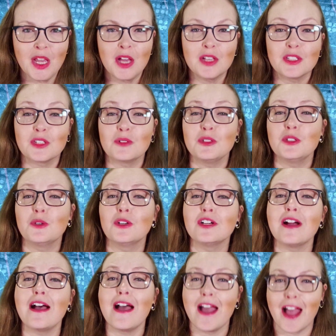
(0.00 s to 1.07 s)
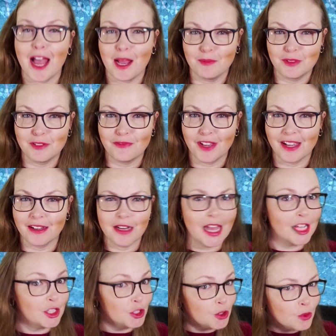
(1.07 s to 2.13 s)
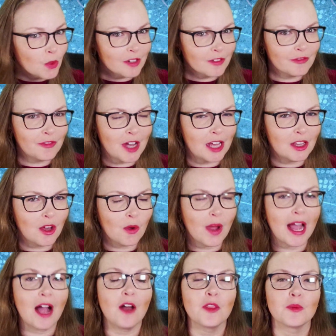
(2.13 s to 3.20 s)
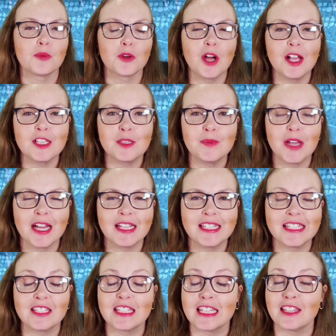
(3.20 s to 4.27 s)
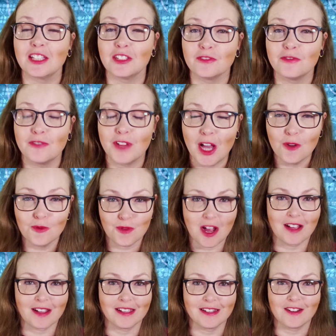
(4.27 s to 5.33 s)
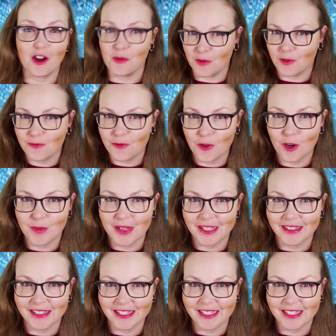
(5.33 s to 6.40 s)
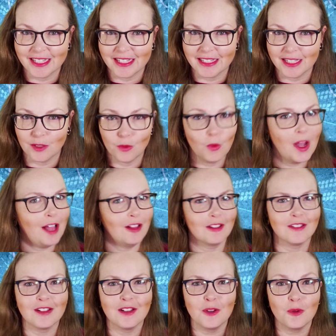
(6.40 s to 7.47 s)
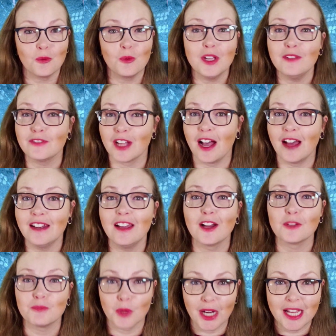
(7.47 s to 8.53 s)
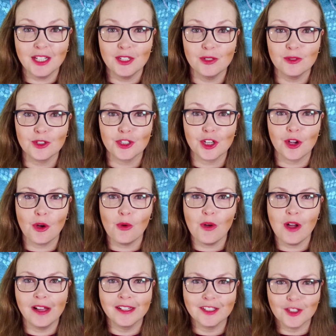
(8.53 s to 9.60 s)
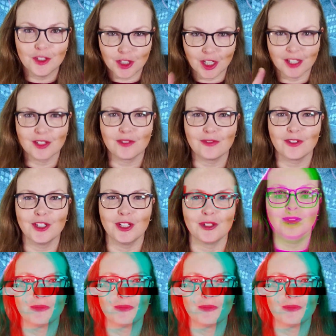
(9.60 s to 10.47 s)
So you're a Habs fan and you want to follow how the prospects in the Laval Rocket are performing this season. Well, we've got a brand new show just for you.